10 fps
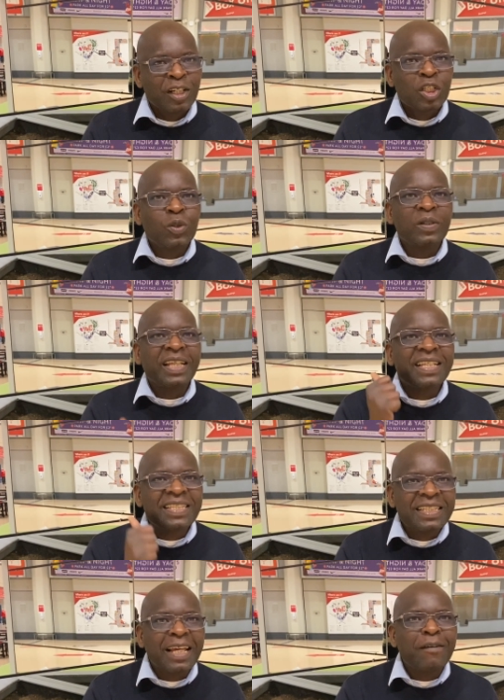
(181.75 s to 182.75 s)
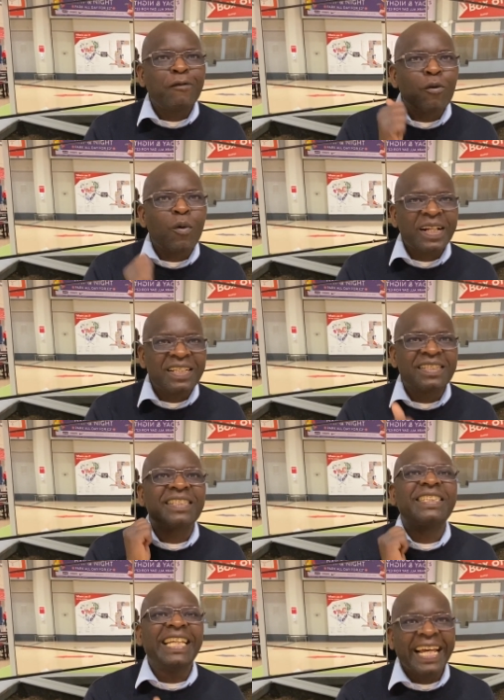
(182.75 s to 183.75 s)
Should they stay for what is
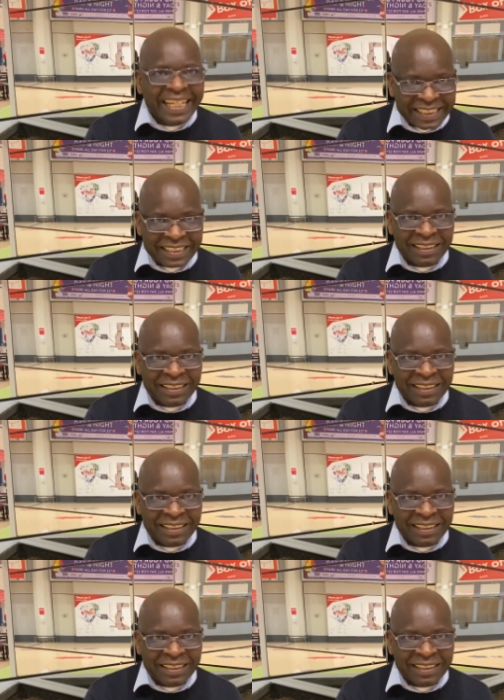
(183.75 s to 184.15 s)
dead?